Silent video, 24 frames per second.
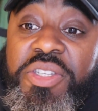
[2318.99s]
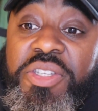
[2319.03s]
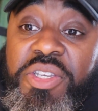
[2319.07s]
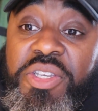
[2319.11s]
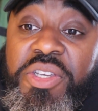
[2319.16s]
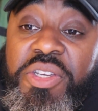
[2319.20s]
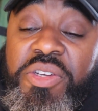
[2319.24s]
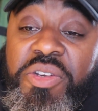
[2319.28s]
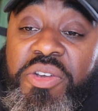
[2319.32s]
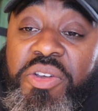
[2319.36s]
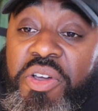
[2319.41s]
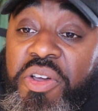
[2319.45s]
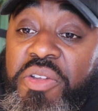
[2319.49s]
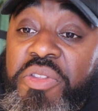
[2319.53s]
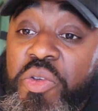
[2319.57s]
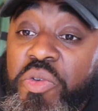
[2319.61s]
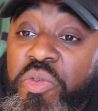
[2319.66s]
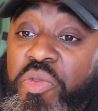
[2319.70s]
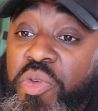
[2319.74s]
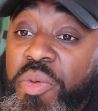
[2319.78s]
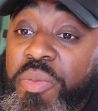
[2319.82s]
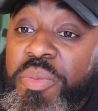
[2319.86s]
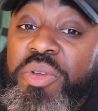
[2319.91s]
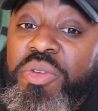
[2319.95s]
year on the
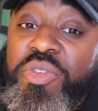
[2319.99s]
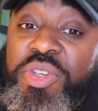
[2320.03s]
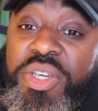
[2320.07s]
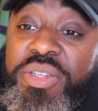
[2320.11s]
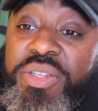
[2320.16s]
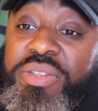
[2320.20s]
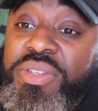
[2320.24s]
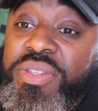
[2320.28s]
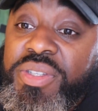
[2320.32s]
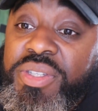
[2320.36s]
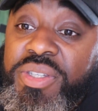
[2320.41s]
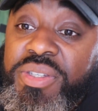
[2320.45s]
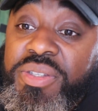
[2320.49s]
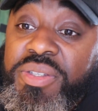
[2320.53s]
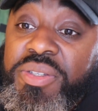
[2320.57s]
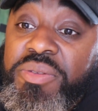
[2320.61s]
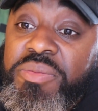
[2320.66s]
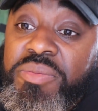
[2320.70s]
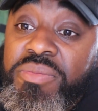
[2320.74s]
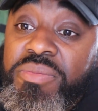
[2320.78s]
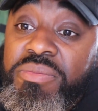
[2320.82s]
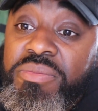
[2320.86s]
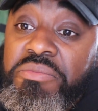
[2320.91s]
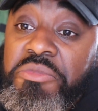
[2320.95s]
criminal justice
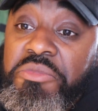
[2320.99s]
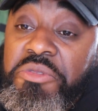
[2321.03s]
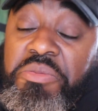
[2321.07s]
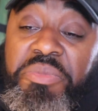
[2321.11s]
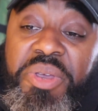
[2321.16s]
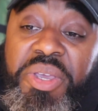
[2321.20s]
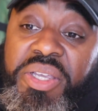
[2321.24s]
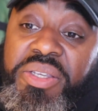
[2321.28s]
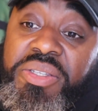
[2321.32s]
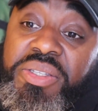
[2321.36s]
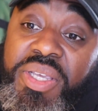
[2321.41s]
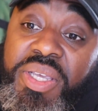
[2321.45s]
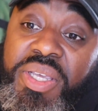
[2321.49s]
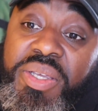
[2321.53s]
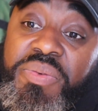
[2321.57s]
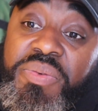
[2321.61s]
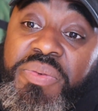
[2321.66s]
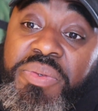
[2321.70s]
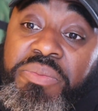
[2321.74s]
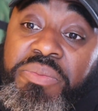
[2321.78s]
system to make us safe.